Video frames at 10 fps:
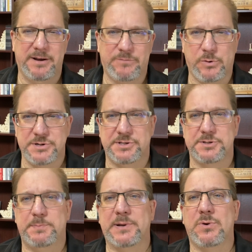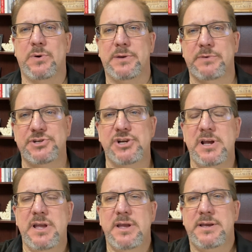of course there's Bitcoin, which
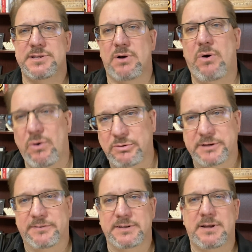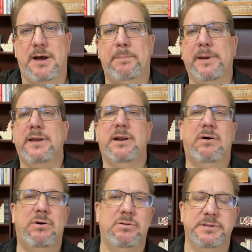is a whole different topic and a
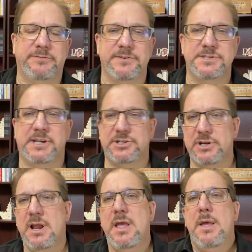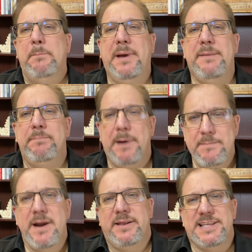whole different section. But
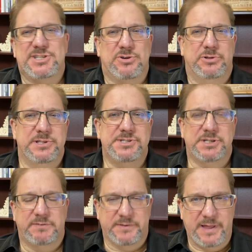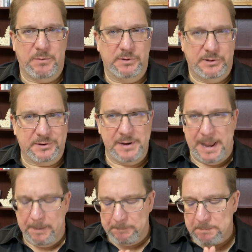primarily it's gold and silver that we're looking
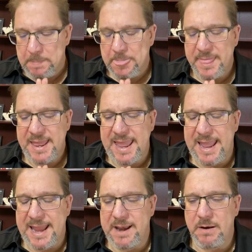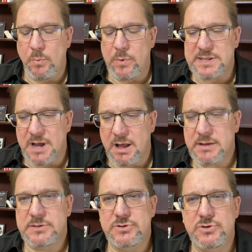at. And we
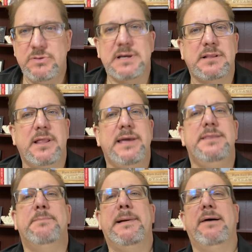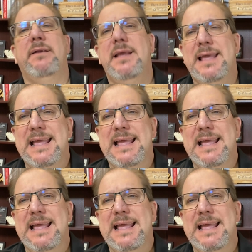talked to the client about,